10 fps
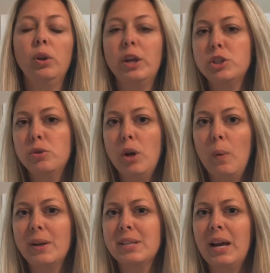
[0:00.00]
We'll let you
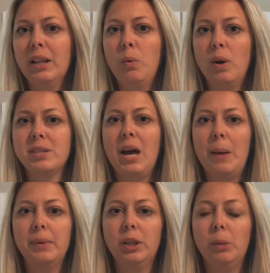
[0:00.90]
know exactly what
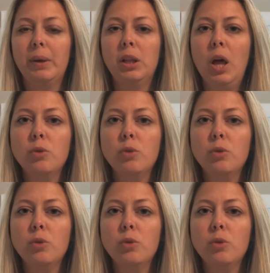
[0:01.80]
time, a little bit